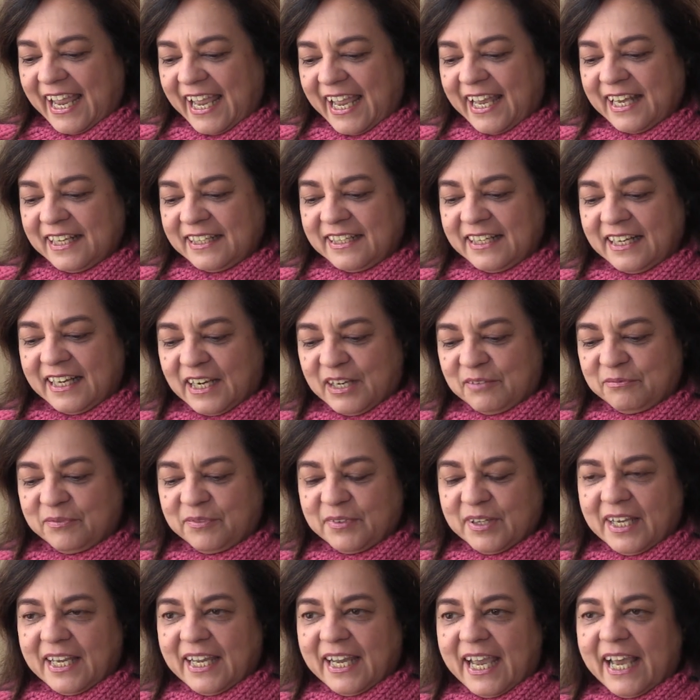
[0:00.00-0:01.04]
and. Um,
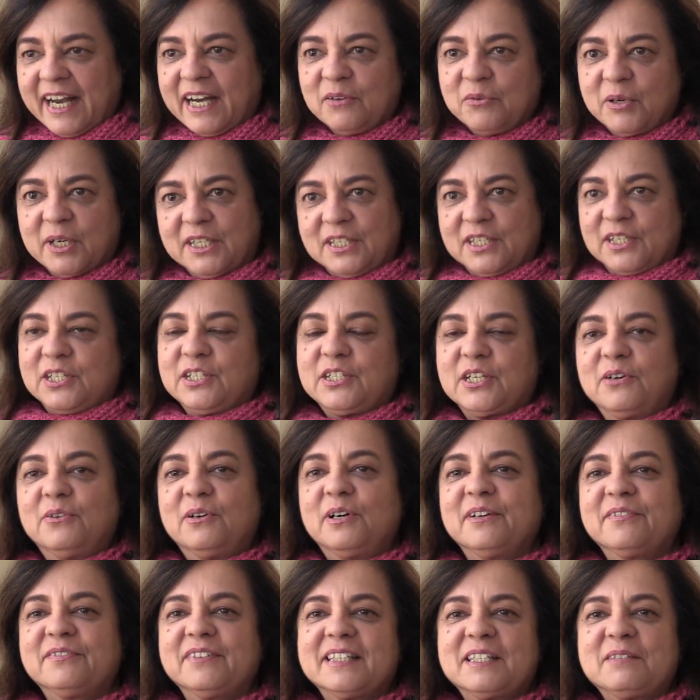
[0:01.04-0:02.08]
and I wanted to
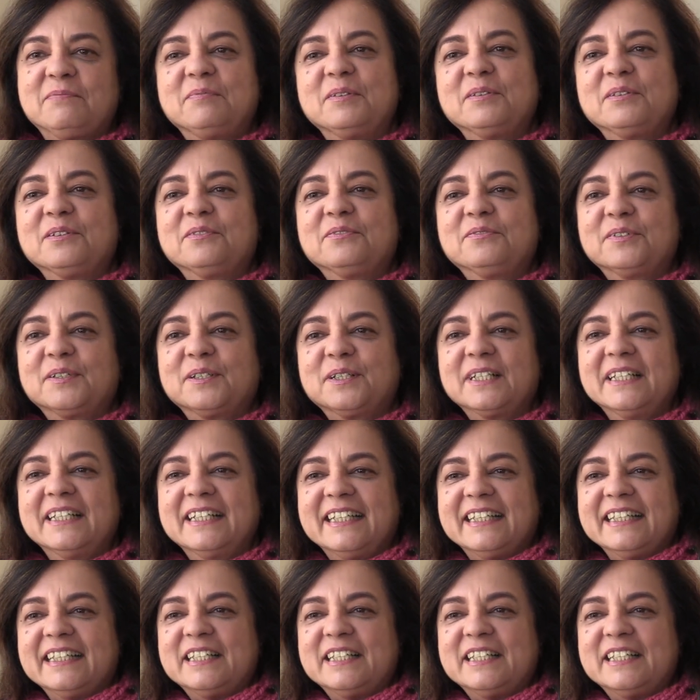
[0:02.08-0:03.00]
show off this beautiful